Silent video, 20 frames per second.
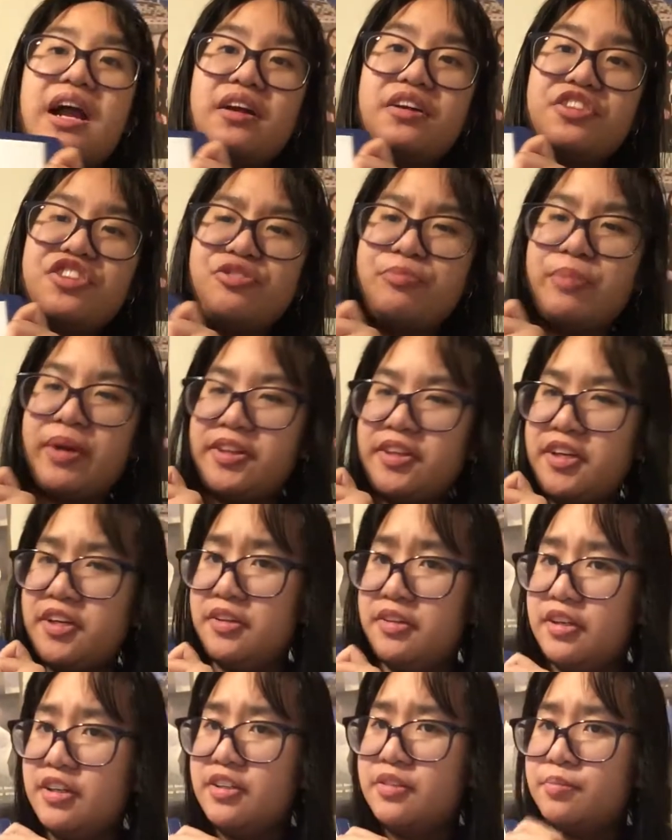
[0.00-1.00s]
like this method.
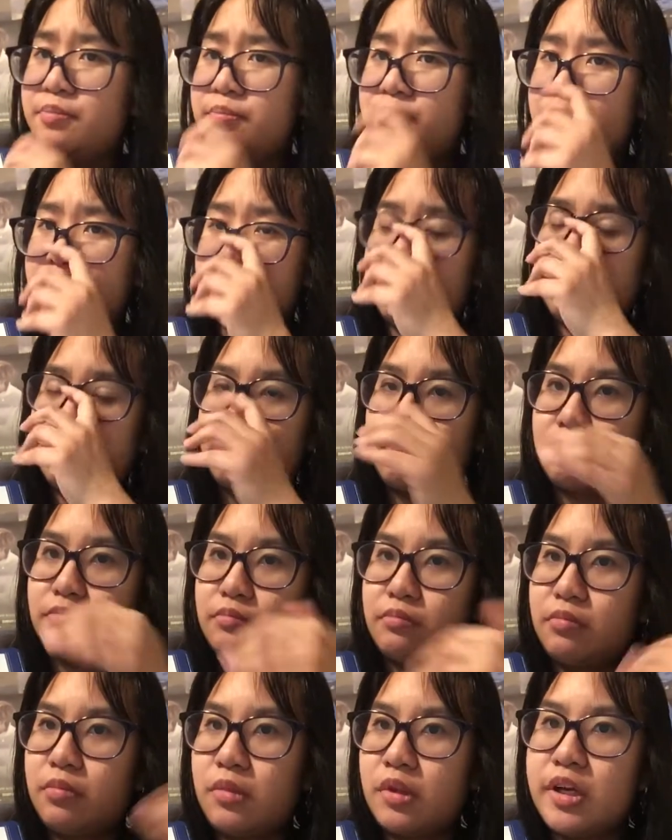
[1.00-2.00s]

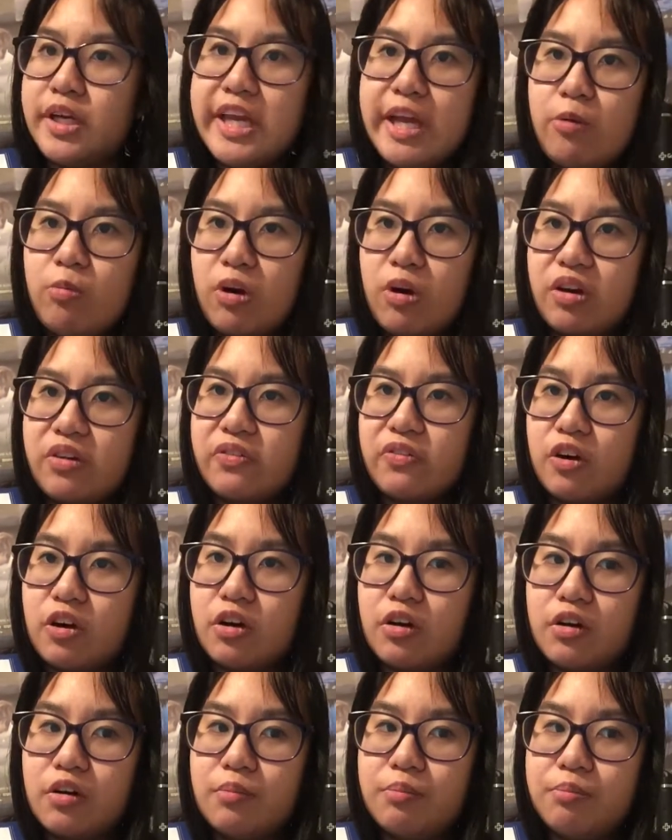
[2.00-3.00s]
It works
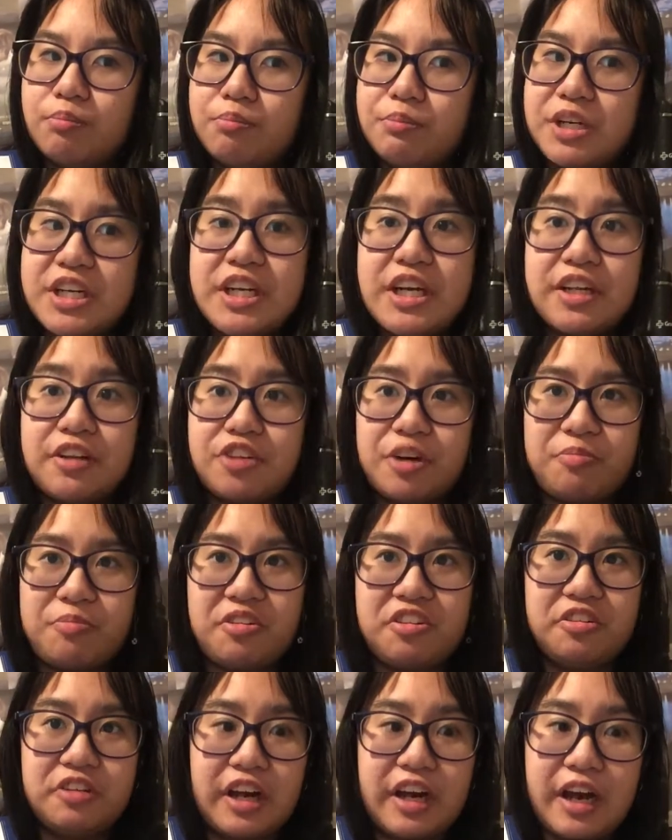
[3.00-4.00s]
for me and the type of
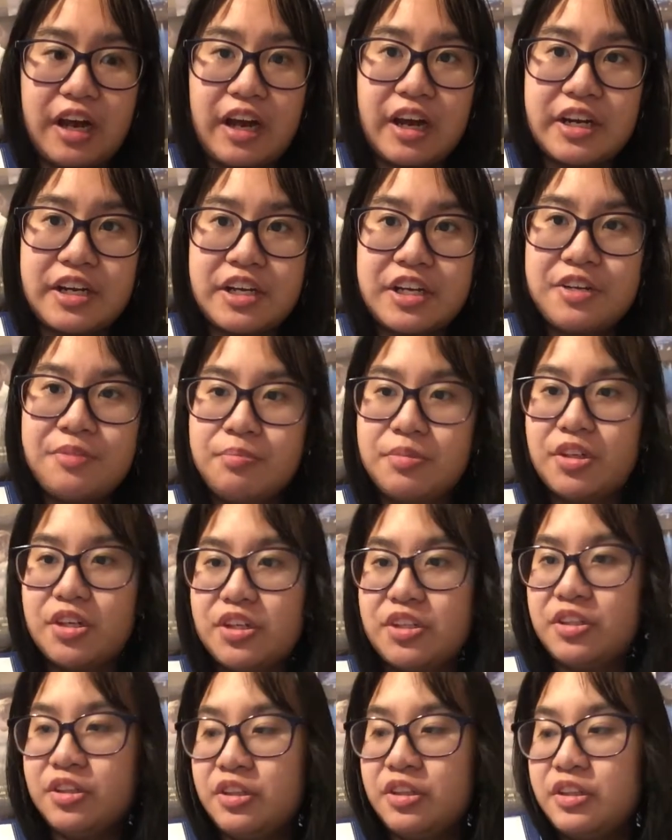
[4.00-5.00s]
student I am, but
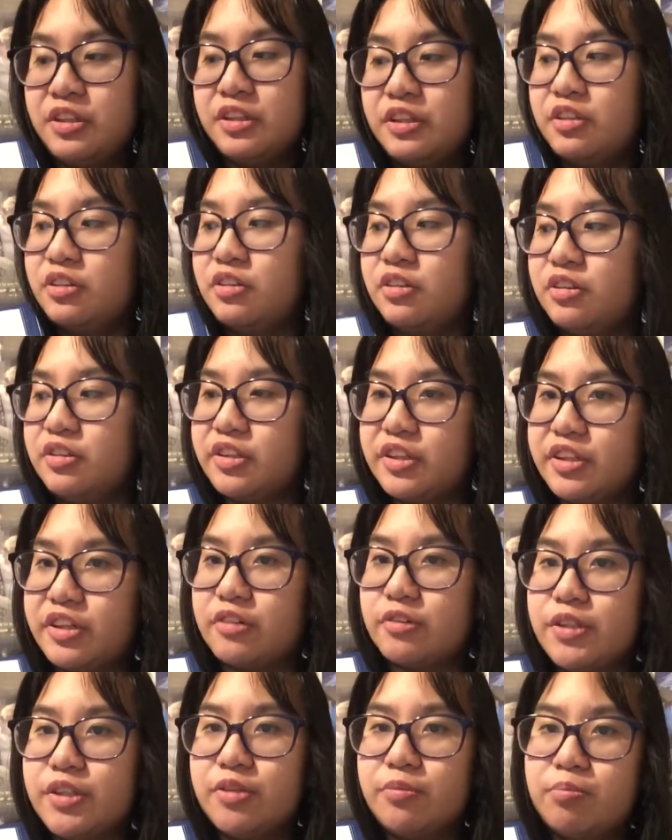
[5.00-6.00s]
you know,
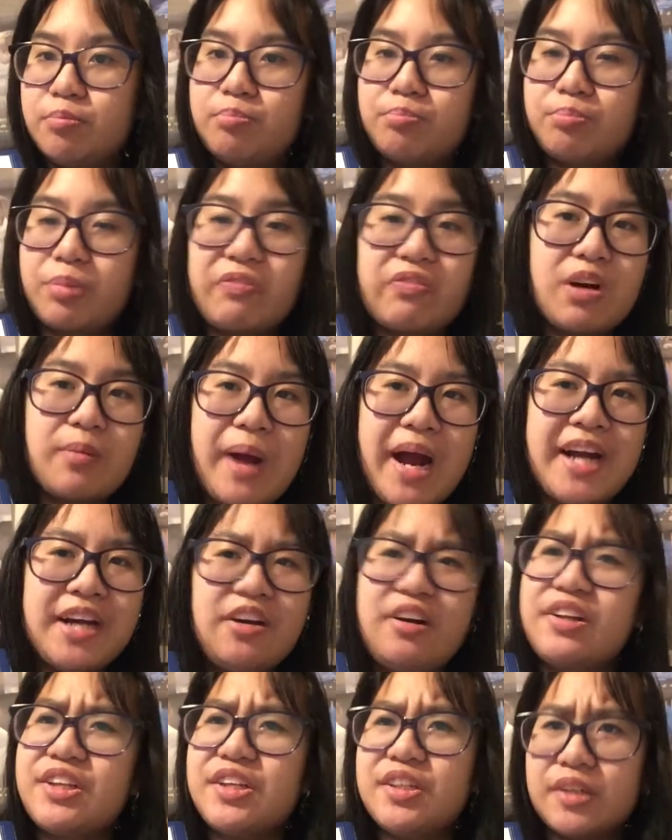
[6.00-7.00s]
you don't prefer
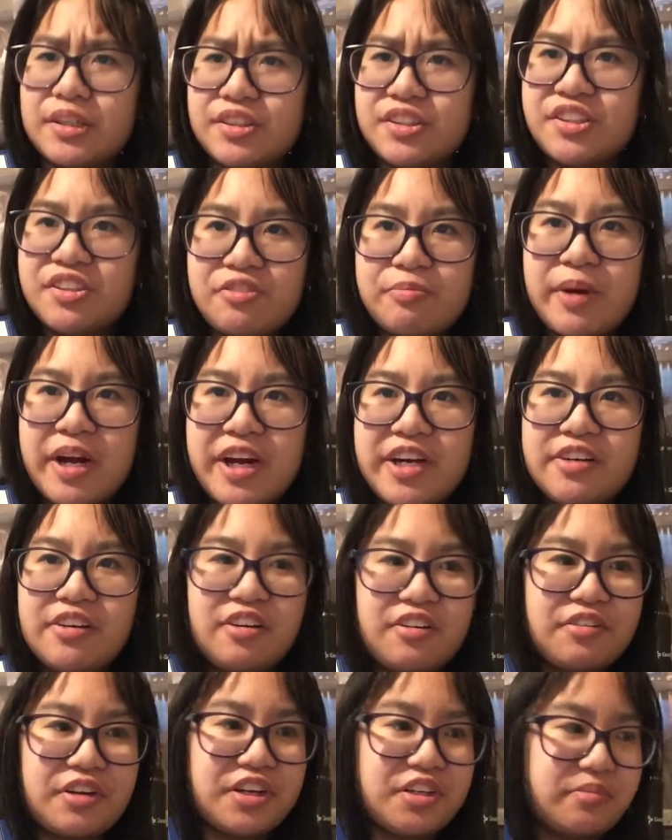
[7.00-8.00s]
binders, you don't have to use
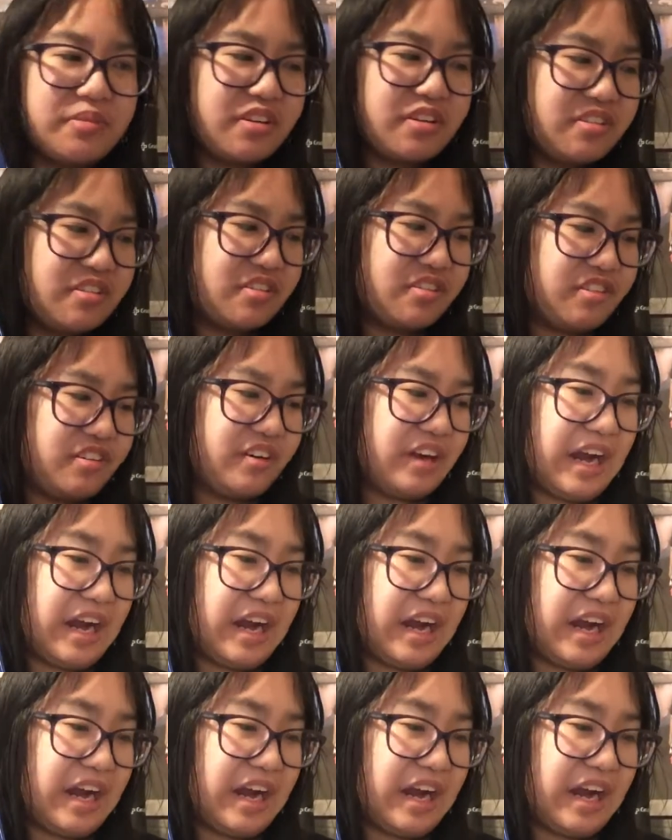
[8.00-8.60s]
binders. I know my sister